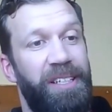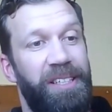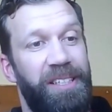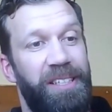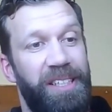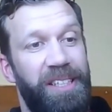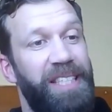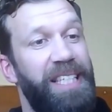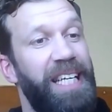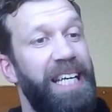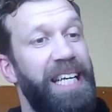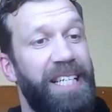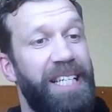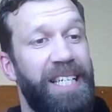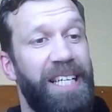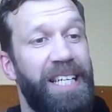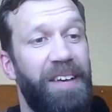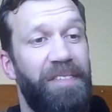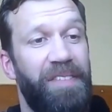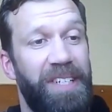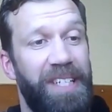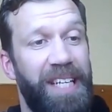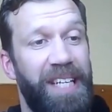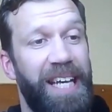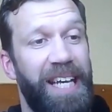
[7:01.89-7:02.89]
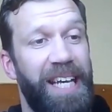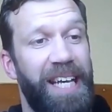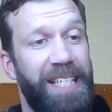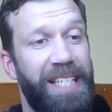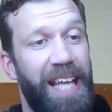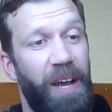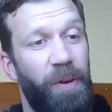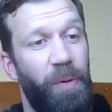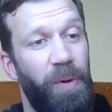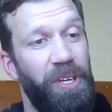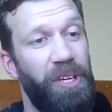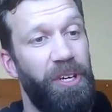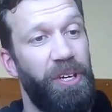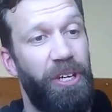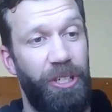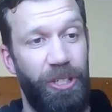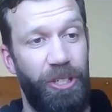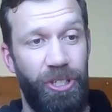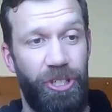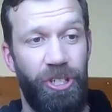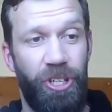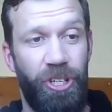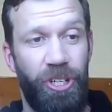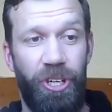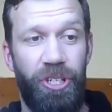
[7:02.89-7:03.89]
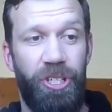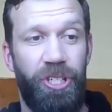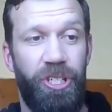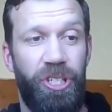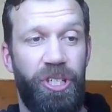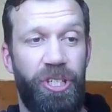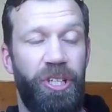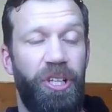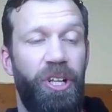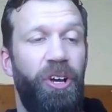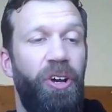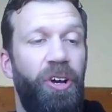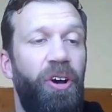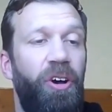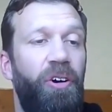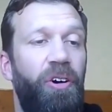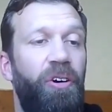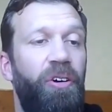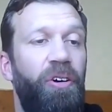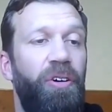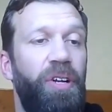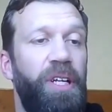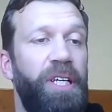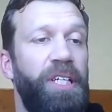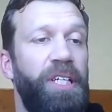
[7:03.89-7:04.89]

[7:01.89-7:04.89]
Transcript: 6 or 7 days there where you can just slowly